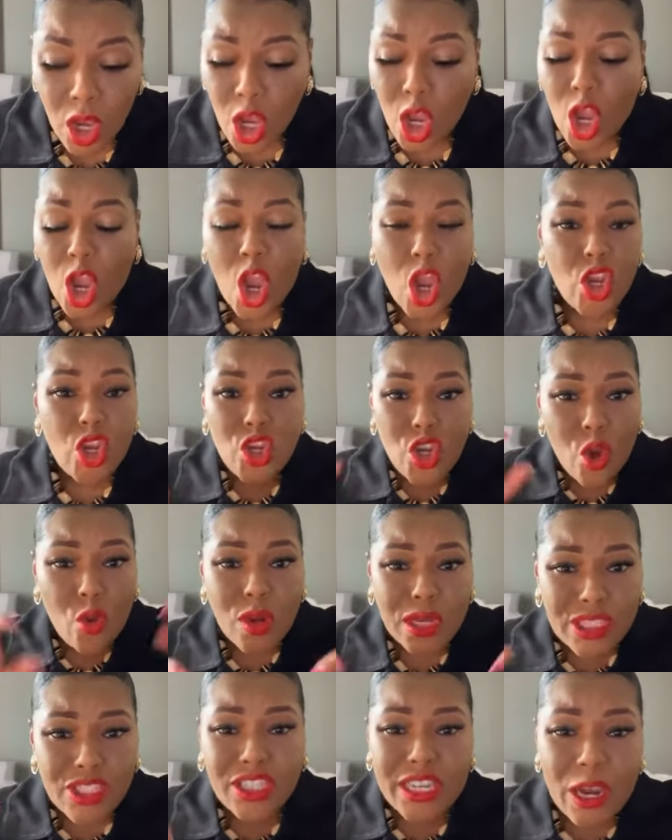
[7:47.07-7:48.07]
You are
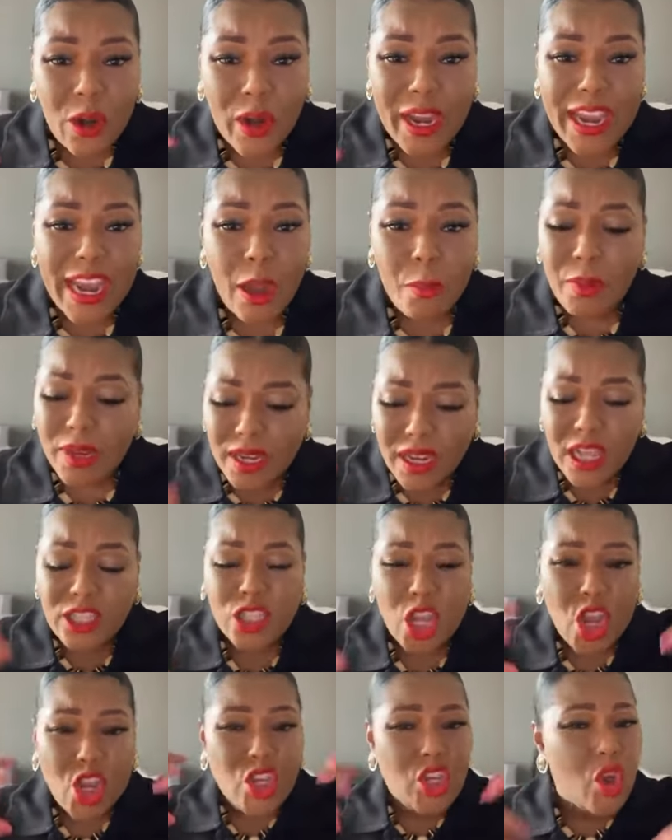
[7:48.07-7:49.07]
still here because
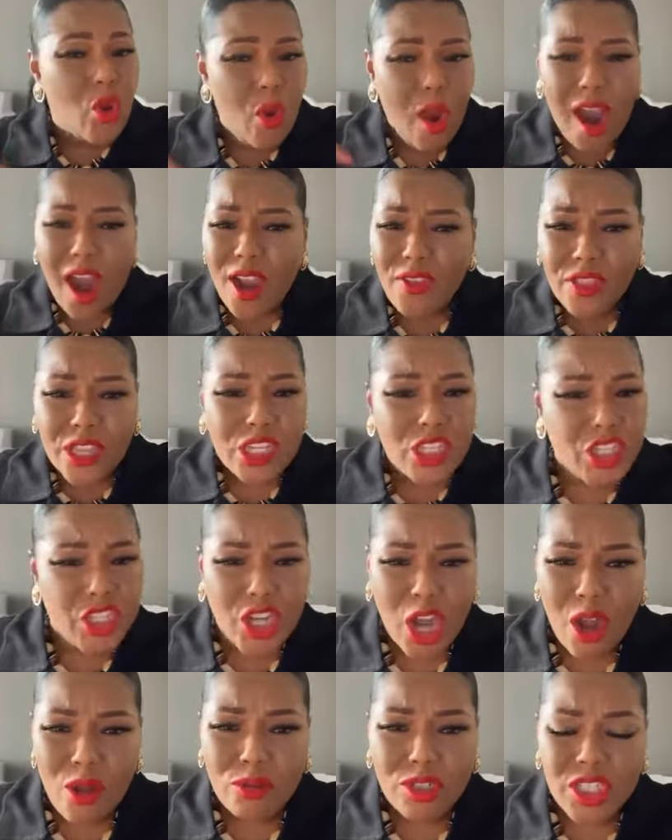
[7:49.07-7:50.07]
you are the
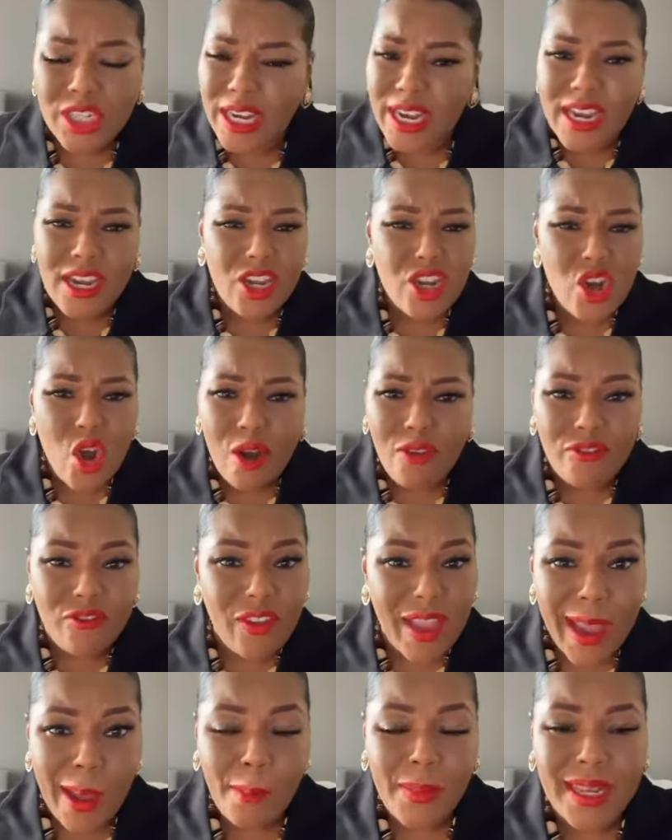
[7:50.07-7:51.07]
church in your
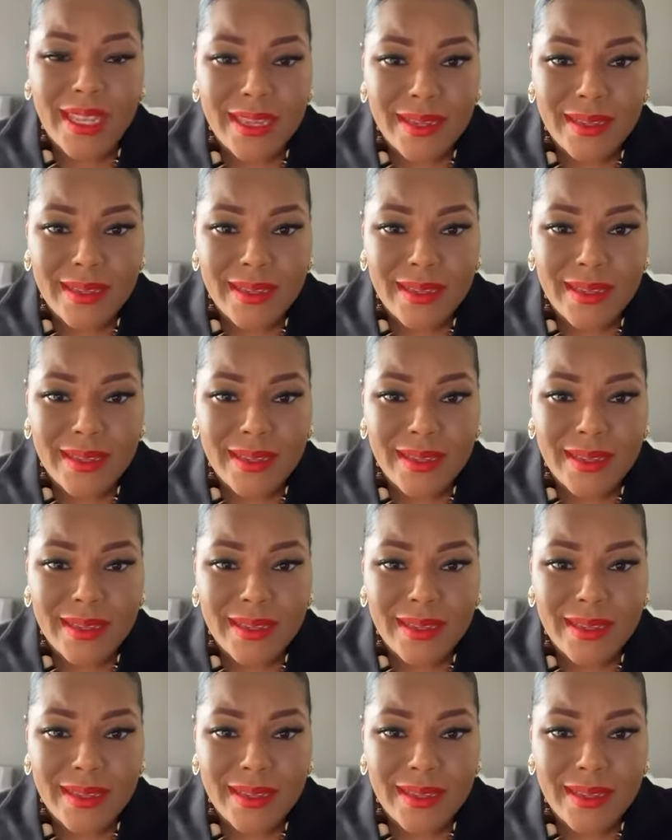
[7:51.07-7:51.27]
family.